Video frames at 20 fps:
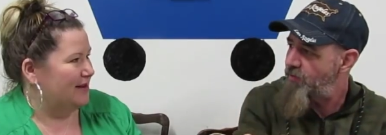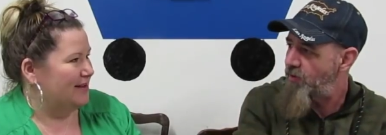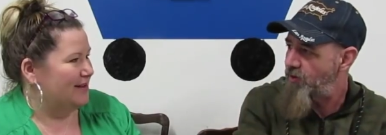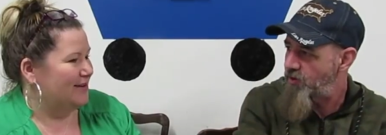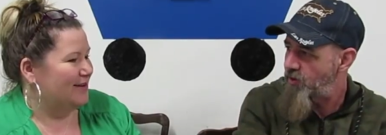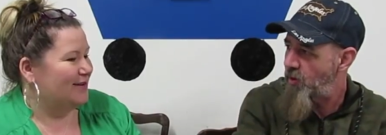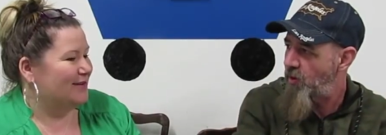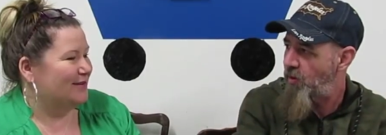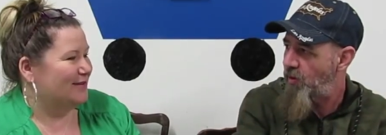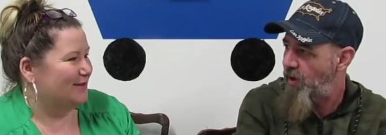Speaker 1: for
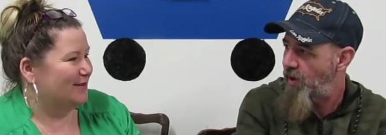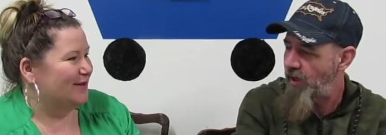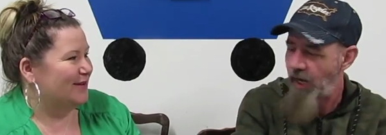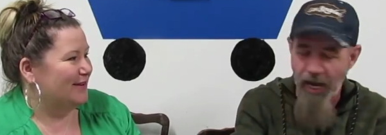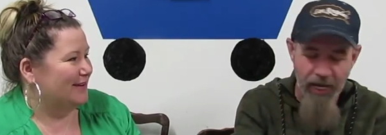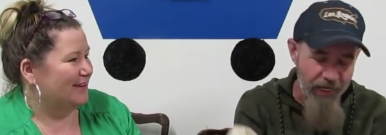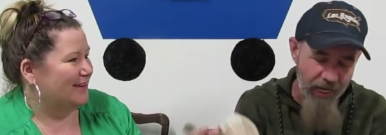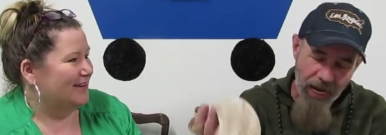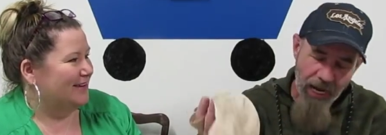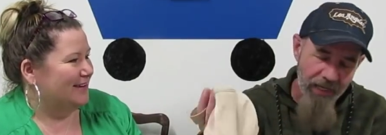so long.
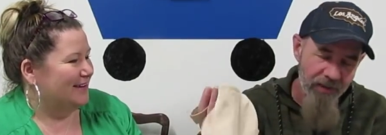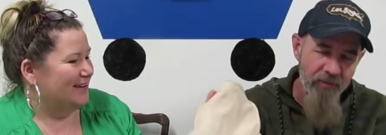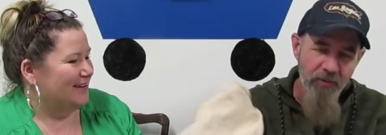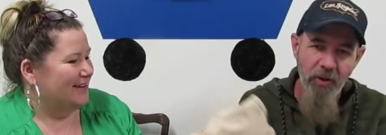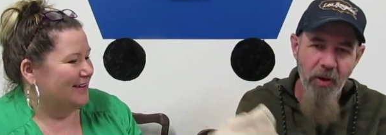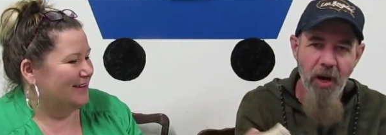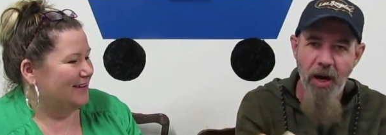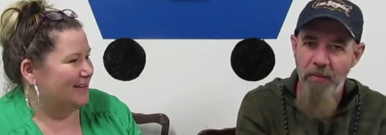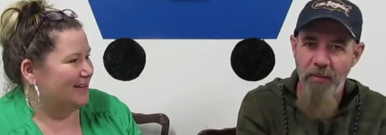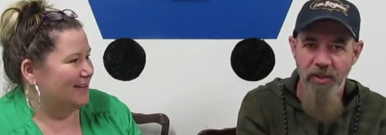I, I don't
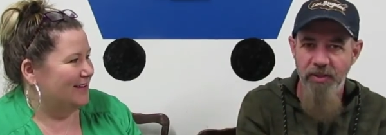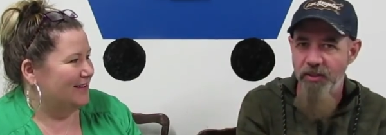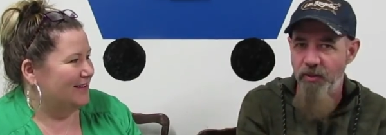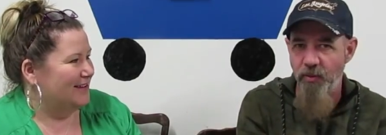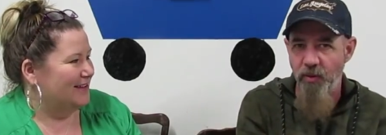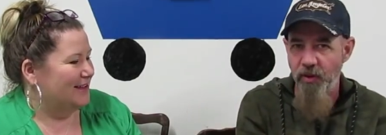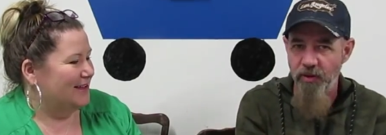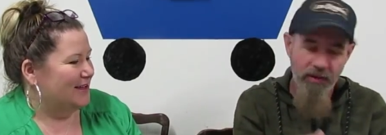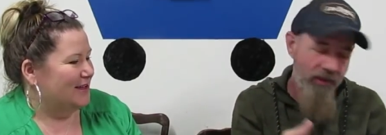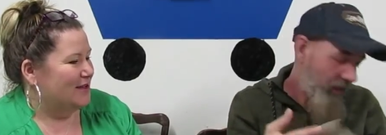know how much they're worth